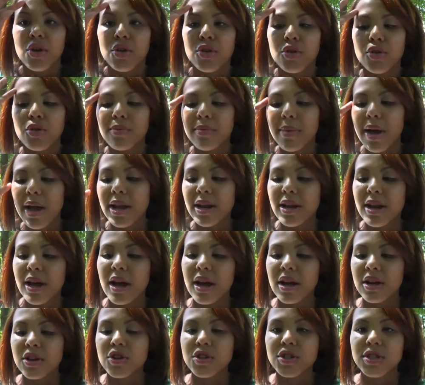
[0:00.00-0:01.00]
you might
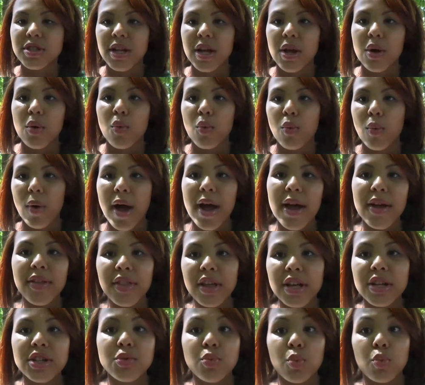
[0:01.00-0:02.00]
not understand why
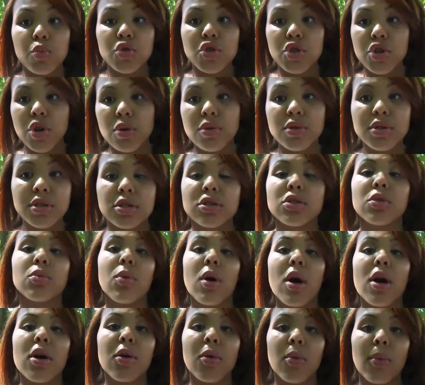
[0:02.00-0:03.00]
they chose to
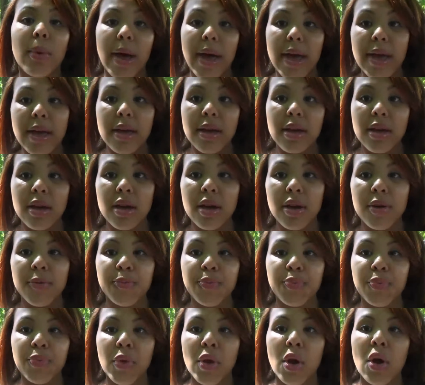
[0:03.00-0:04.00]
walk away,
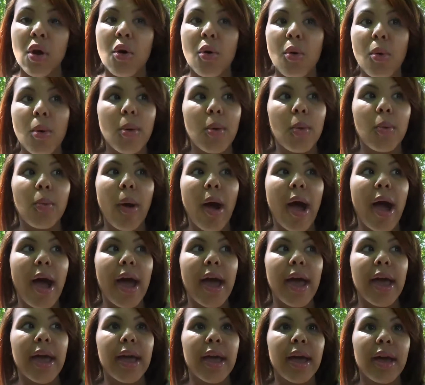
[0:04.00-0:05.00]
or
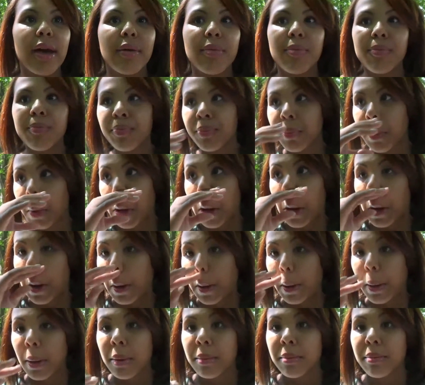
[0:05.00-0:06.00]
why
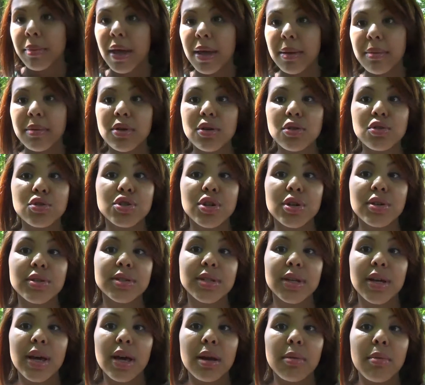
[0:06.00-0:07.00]
maybe you chose
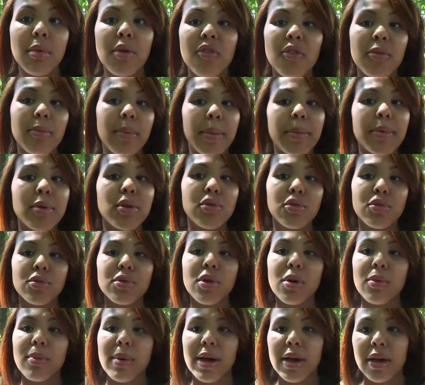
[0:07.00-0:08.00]
to cut them off, and maybe you do
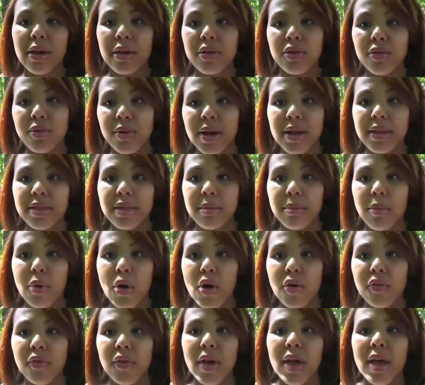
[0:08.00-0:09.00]
know why you cut them
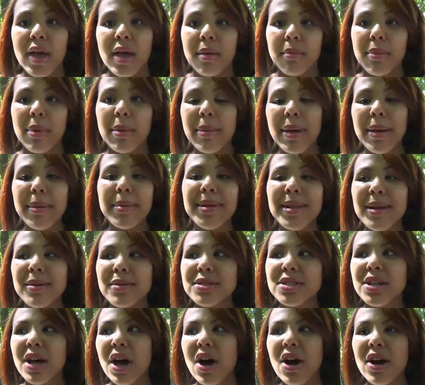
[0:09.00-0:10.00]
off. But maybe that
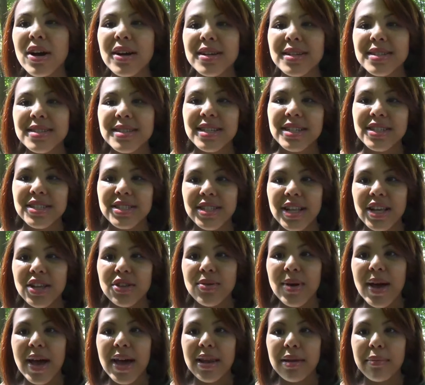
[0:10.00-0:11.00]
was a hard decision that
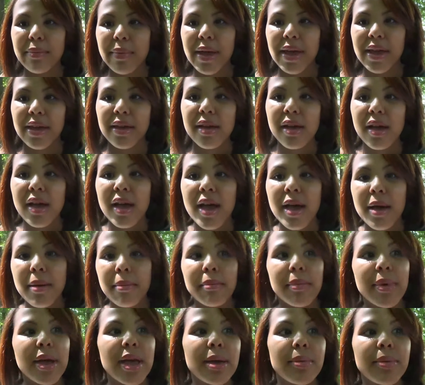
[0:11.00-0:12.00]
you had to make.
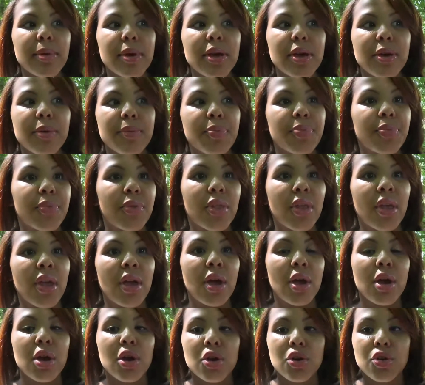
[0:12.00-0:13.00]
Maybe
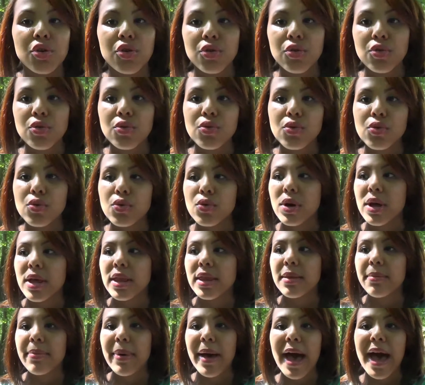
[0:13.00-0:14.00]
you
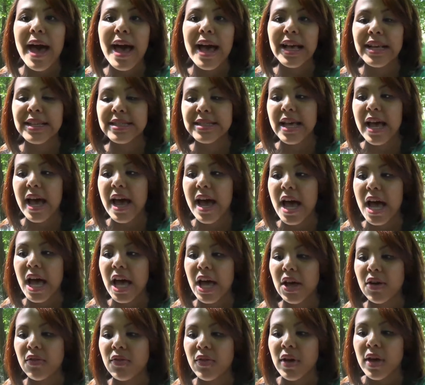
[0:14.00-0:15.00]
in the past
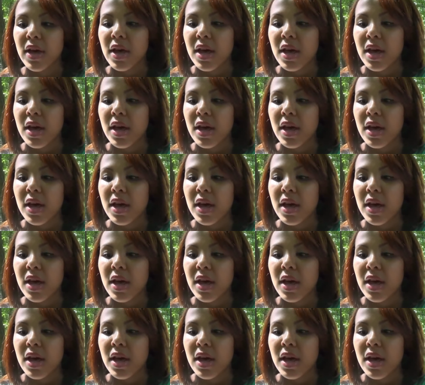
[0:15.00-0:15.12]
had